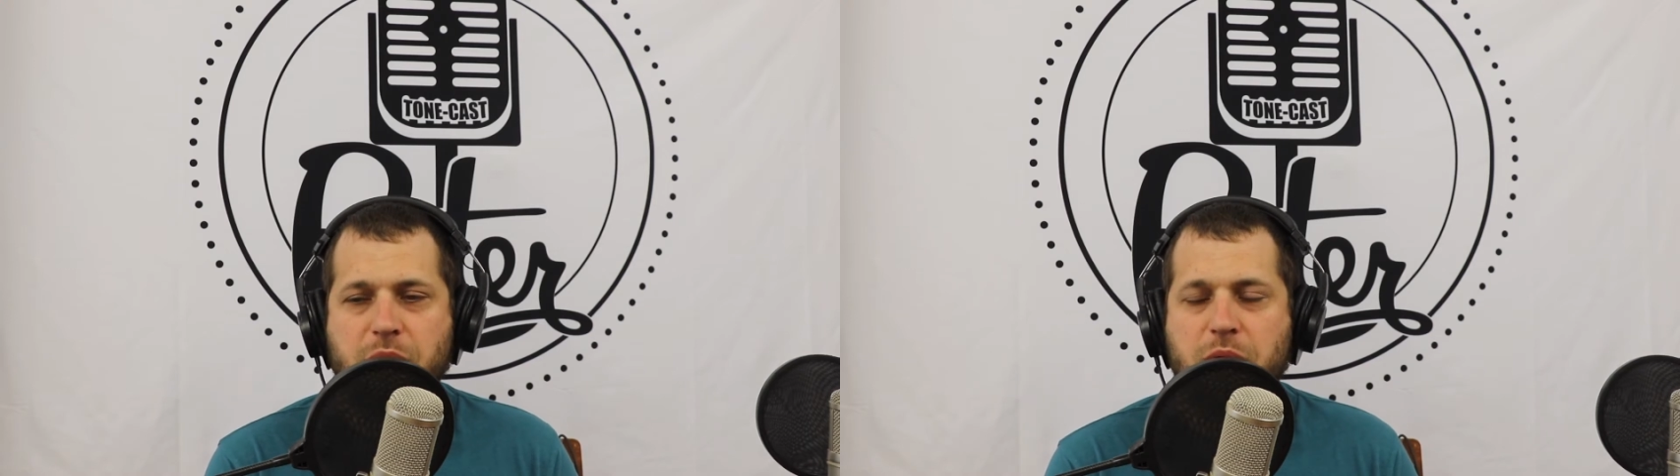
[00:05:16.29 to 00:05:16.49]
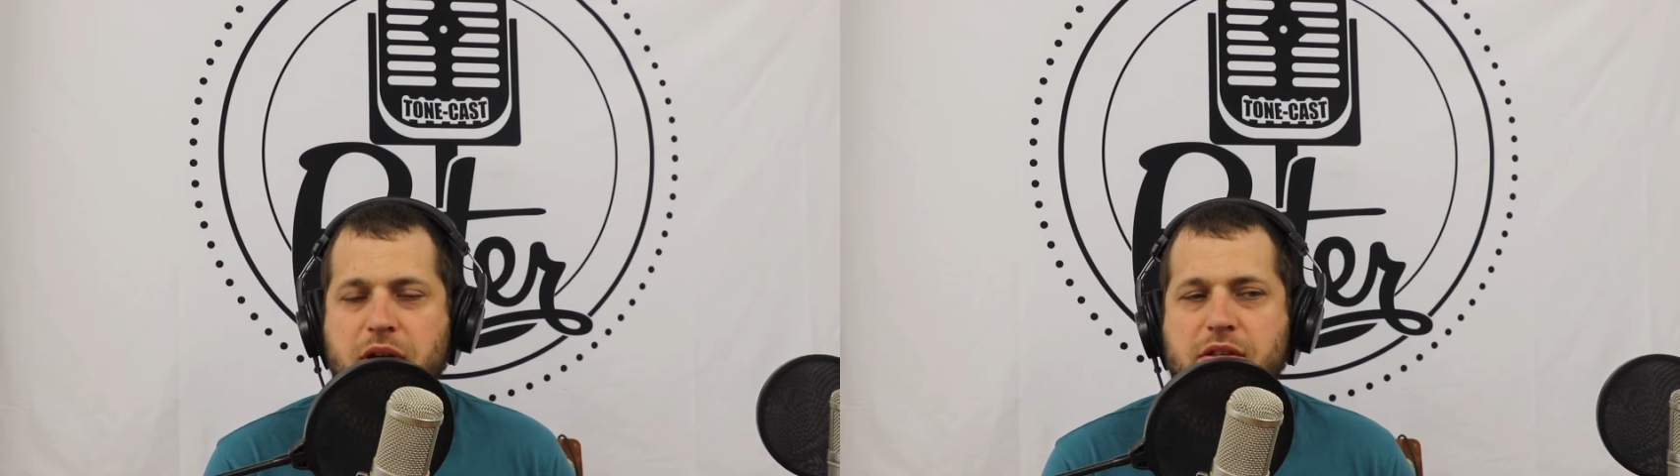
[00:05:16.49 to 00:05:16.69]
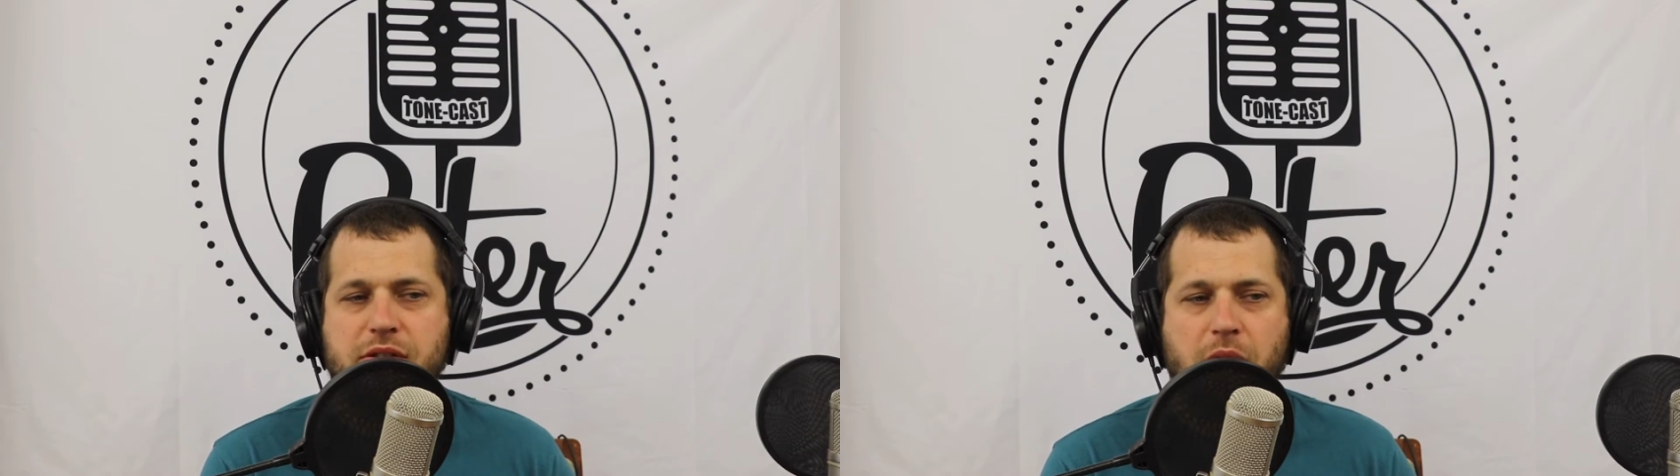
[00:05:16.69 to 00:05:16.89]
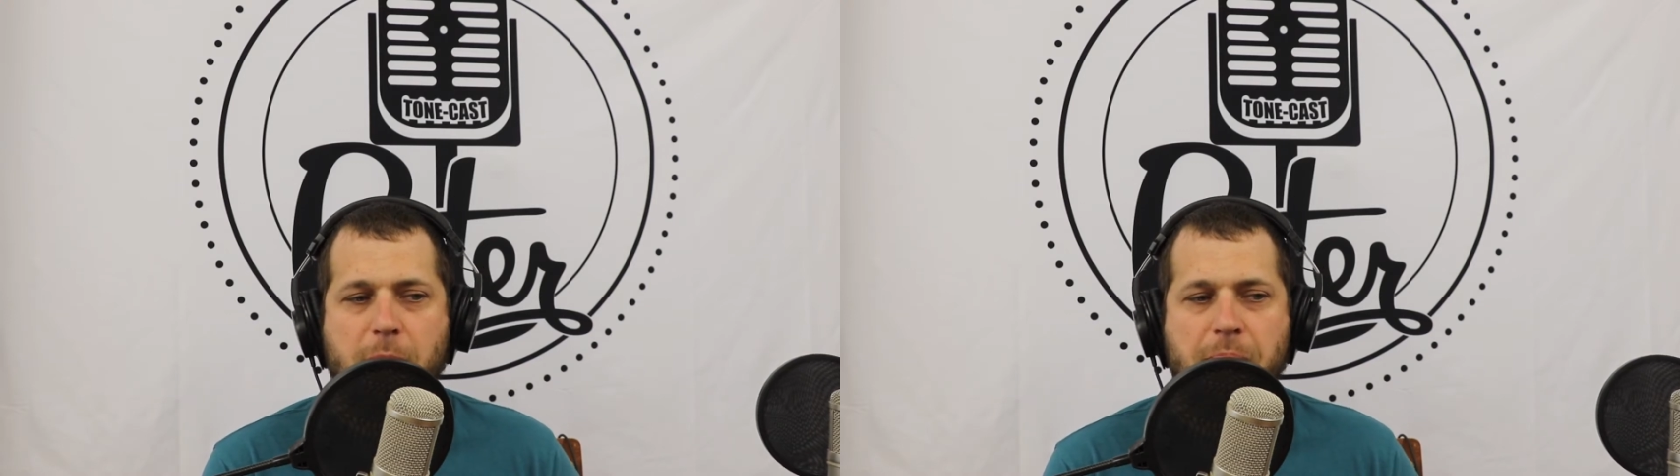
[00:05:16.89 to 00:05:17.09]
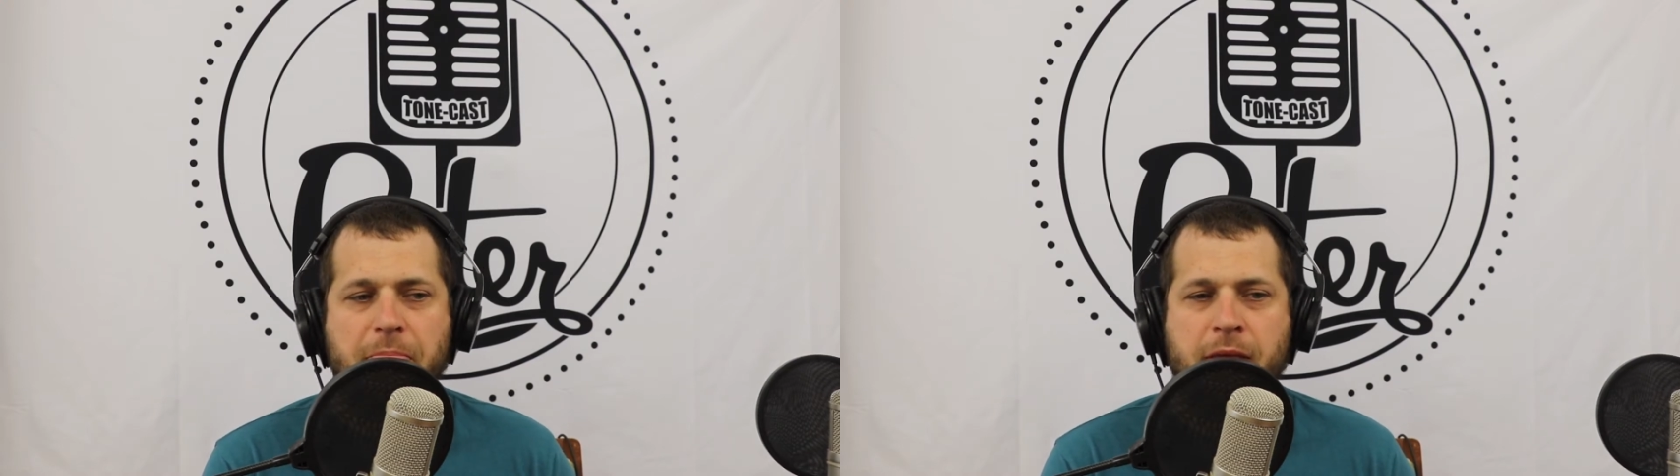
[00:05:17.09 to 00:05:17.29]
we're going to
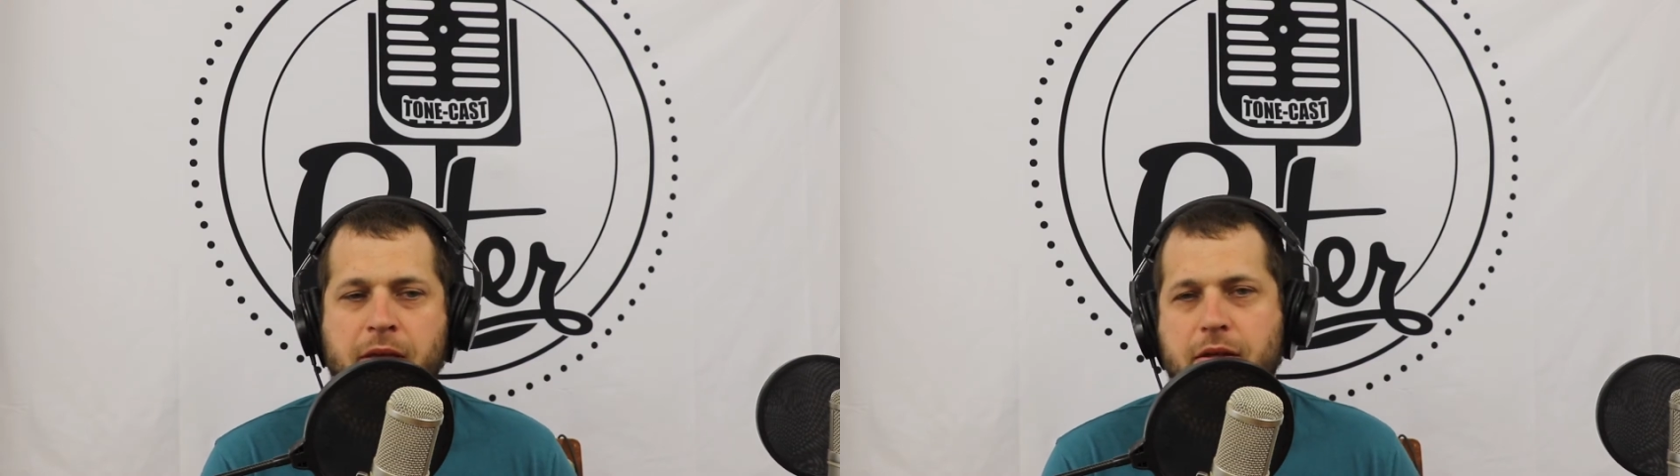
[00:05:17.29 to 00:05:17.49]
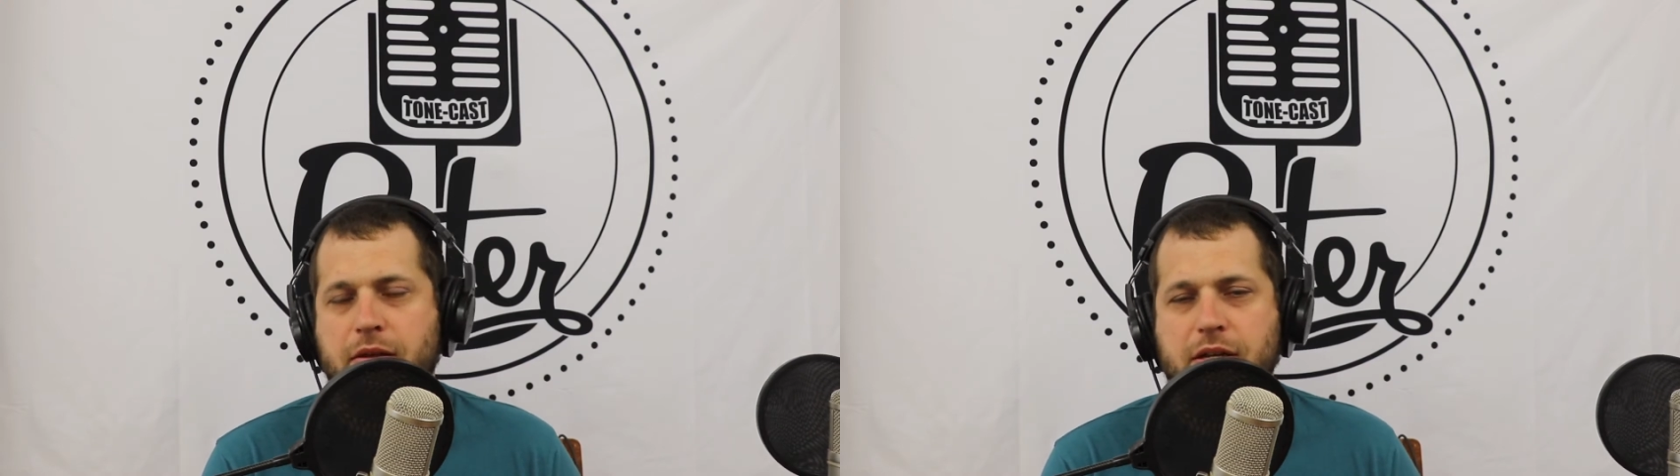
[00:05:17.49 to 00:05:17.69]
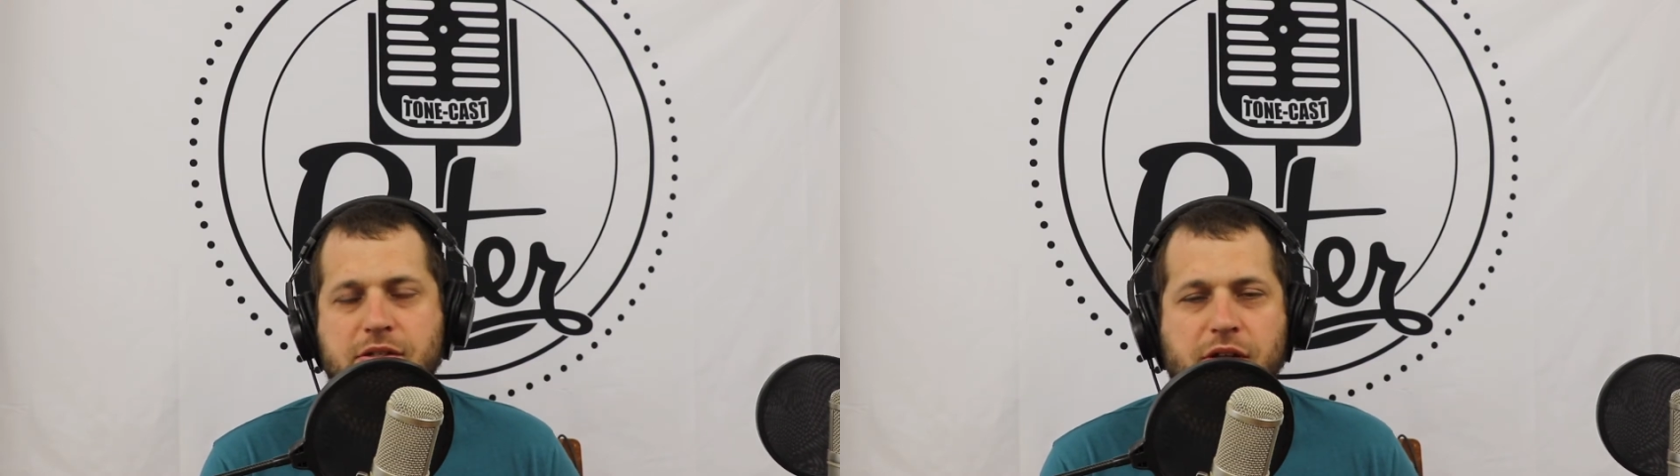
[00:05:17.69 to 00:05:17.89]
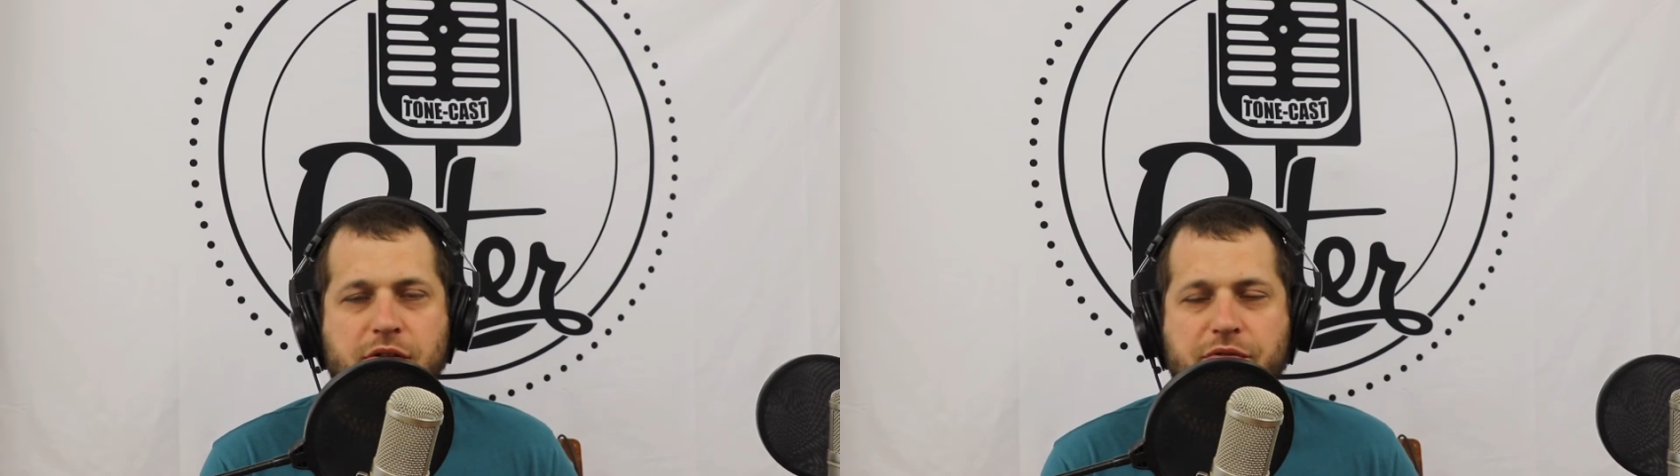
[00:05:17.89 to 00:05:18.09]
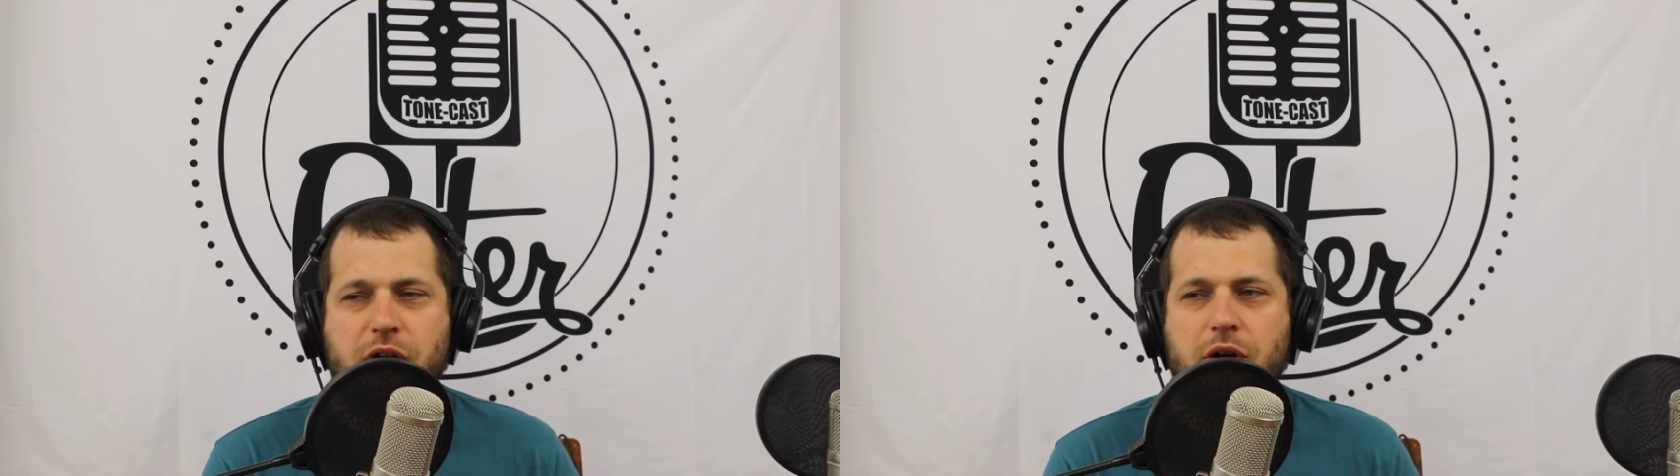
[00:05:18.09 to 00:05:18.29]
stop until
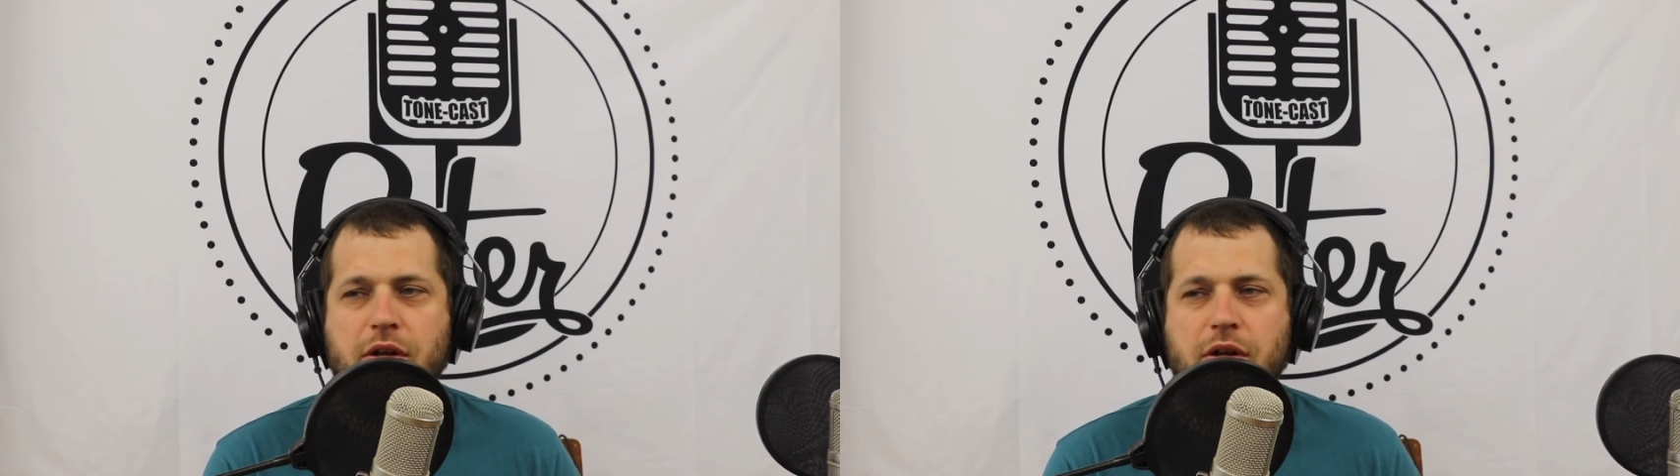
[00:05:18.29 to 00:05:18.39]
the fall.